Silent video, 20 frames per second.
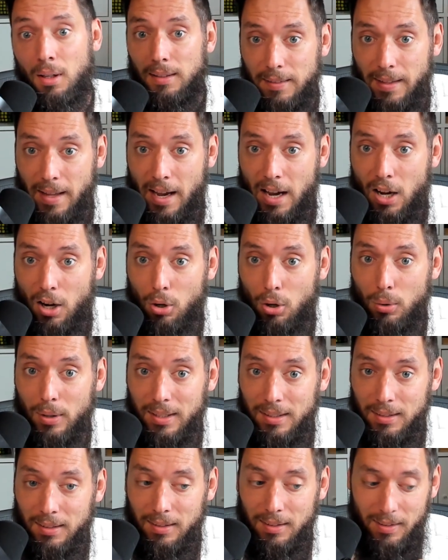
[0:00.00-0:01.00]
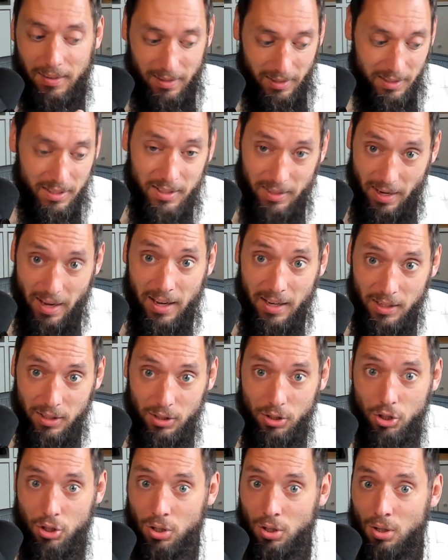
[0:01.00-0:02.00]
Now, in this
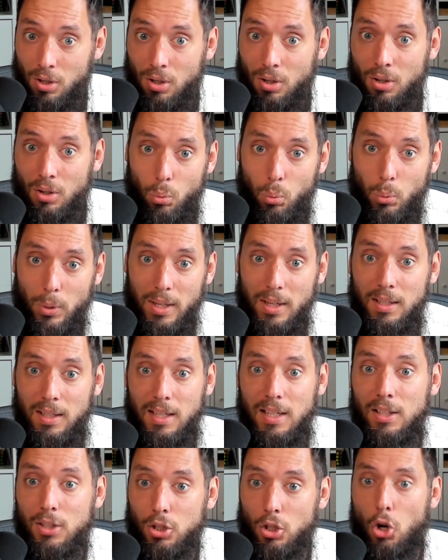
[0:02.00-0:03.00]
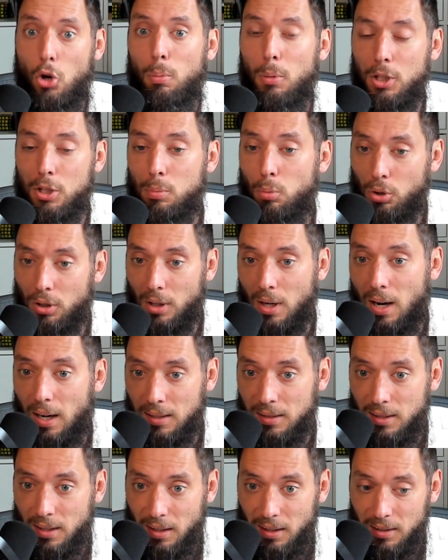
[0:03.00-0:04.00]
age, we need so much more
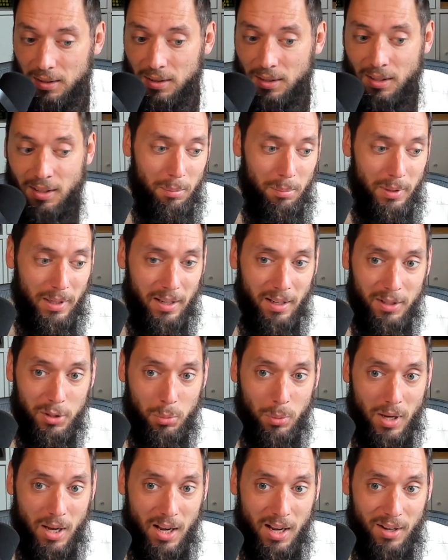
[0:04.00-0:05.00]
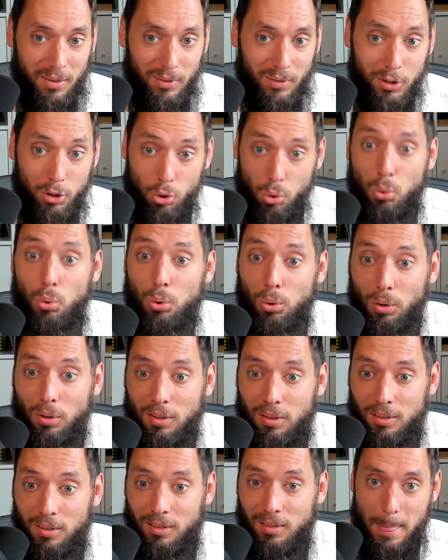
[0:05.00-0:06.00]
context because we have a
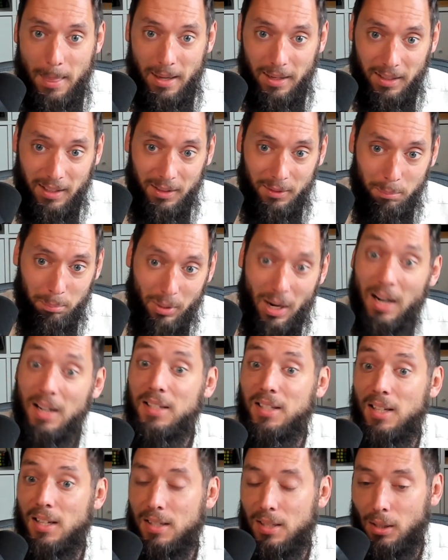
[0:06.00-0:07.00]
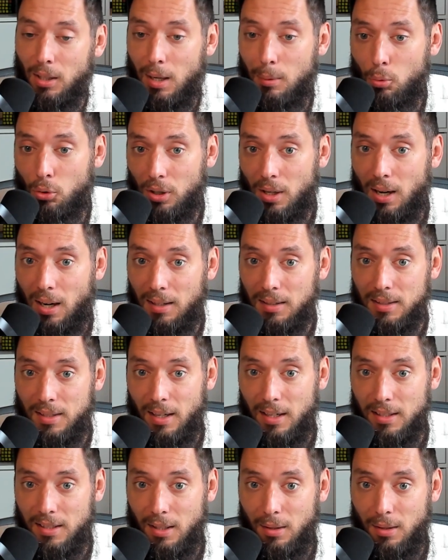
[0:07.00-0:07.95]
tool that can process a lot more context.